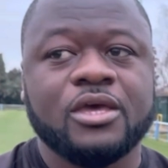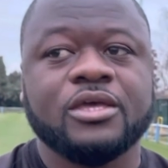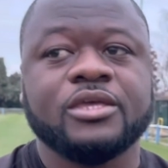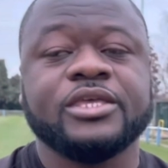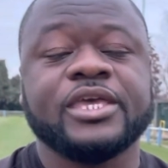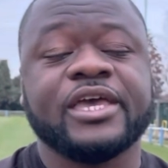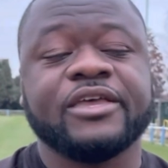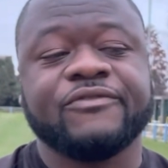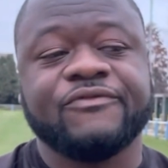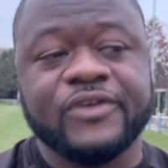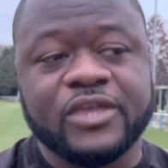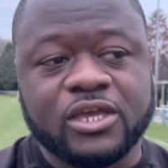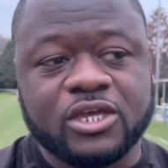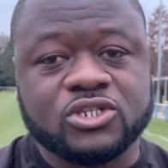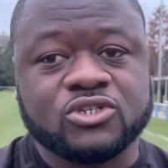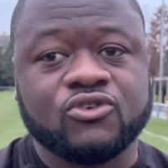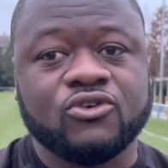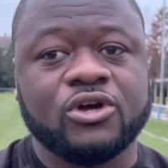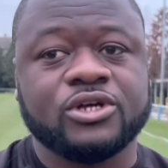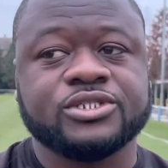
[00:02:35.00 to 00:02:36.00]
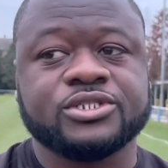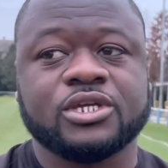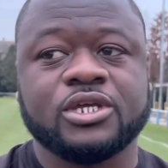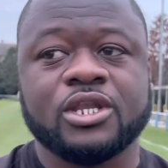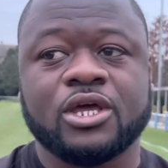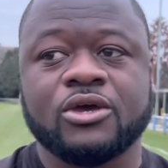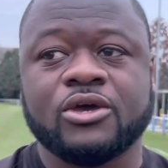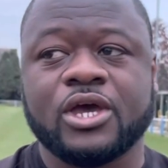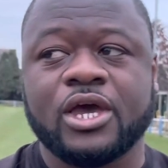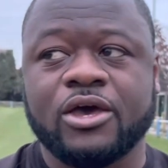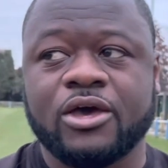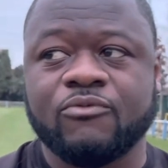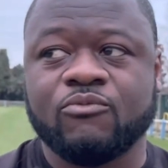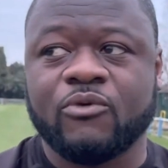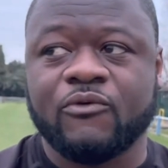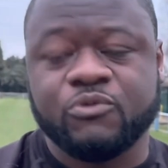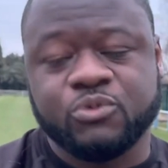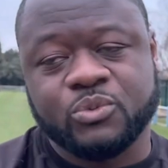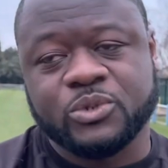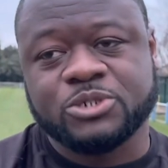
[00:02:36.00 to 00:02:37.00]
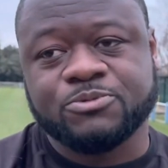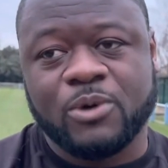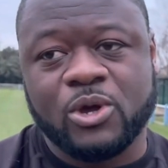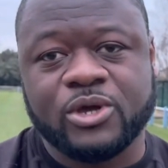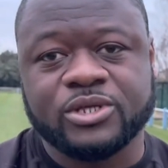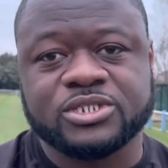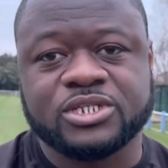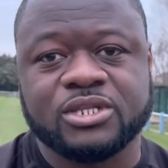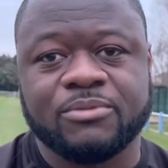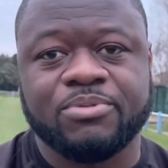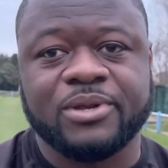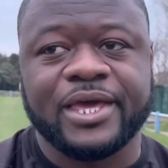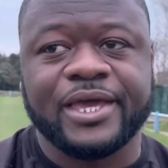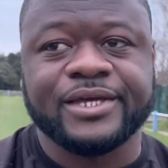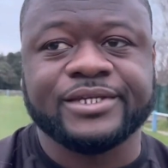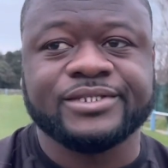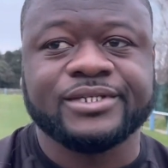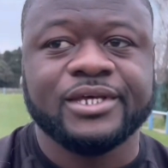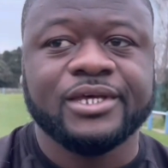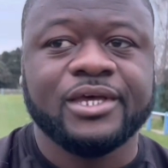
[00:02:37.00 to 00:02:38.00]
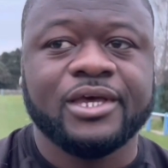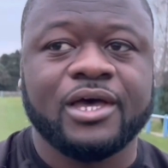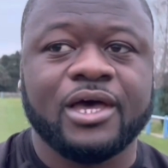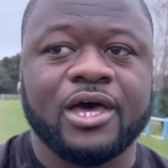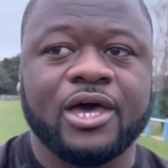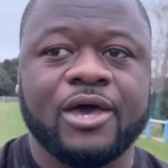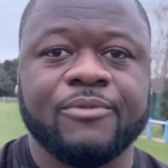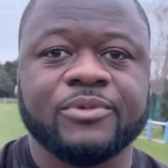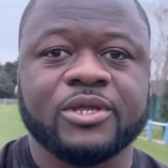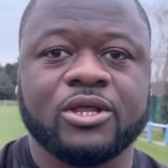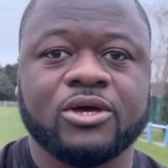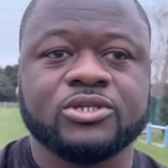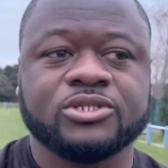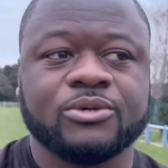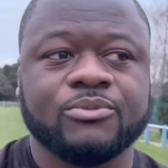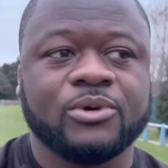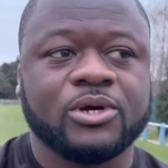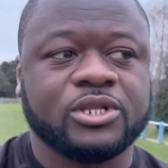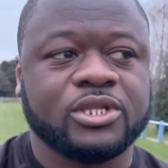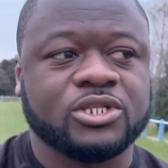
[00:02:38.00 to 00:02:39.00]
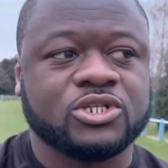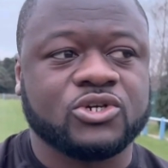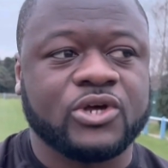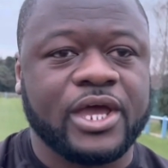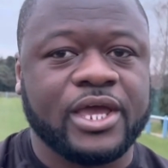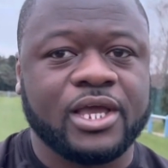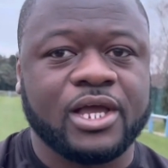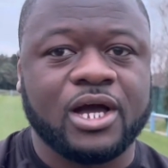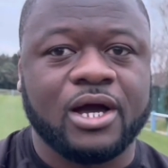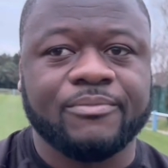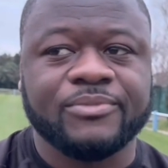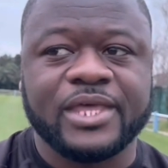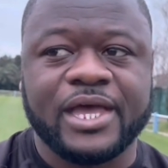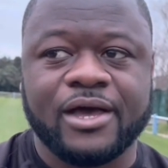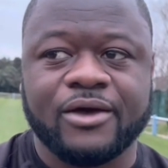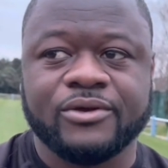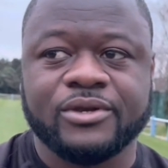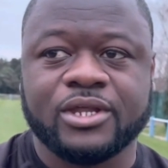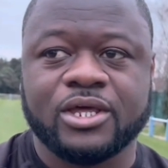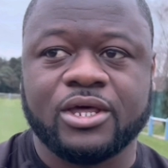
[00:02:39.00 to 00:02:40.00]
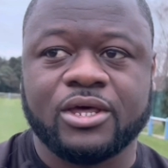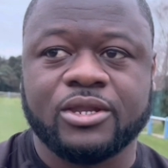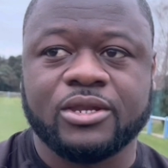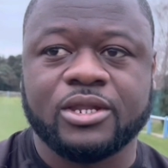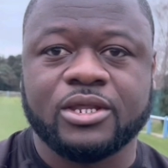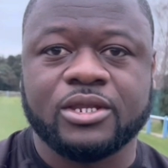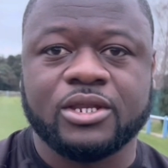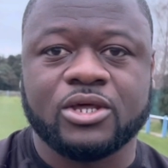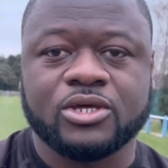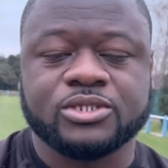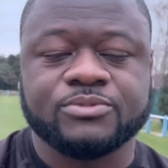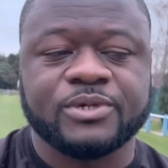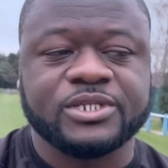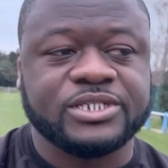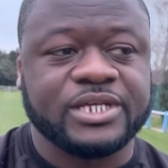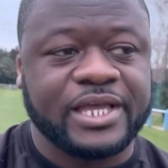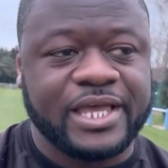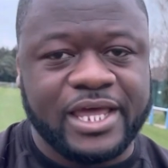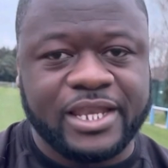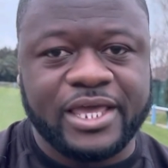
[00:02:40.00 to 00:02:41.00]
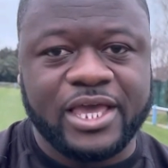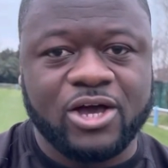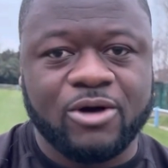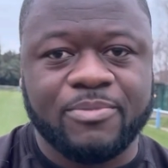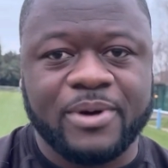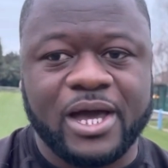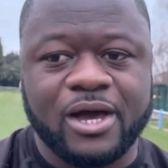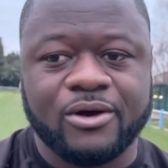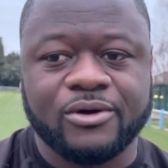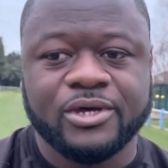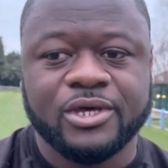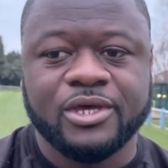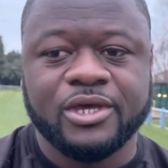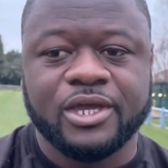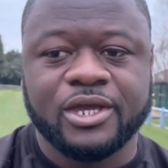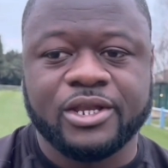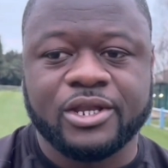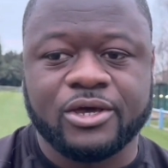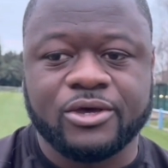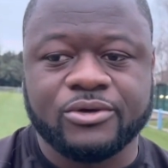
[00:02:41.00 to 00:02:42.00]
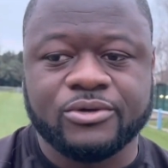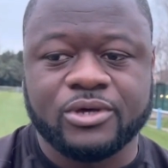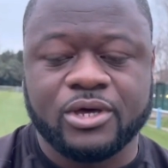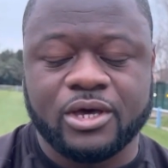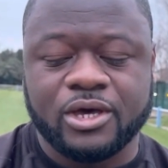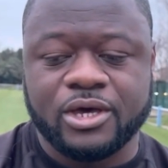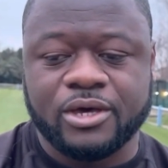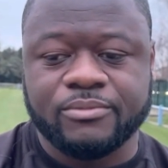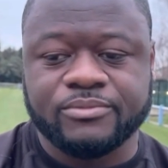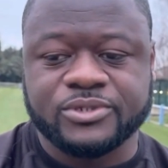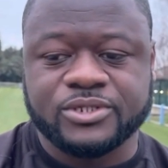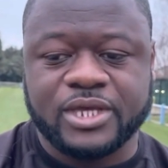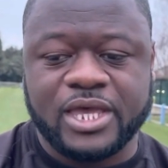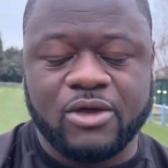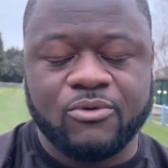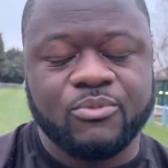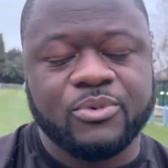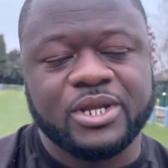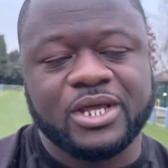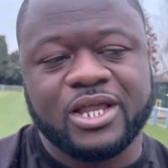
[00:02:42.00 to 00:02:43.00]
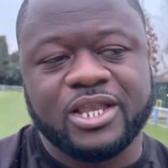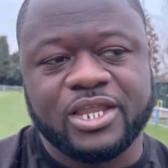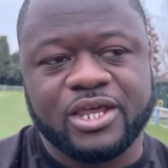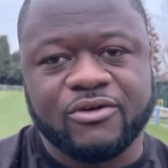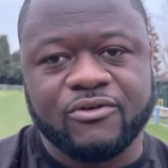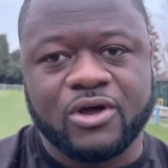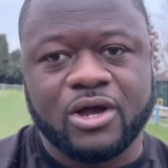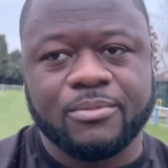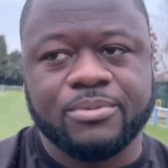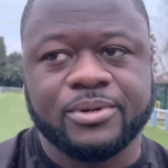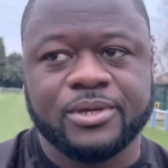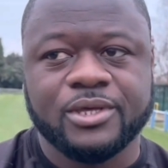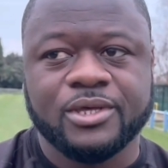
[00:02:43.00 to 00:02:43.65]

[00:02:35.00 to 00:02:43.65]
yes, fingers crossed. You know, um, we've spoken to the players. Um, you know, so we're going to try and come down and um, you know as much as I can help out. You know, um, to help with the clear up.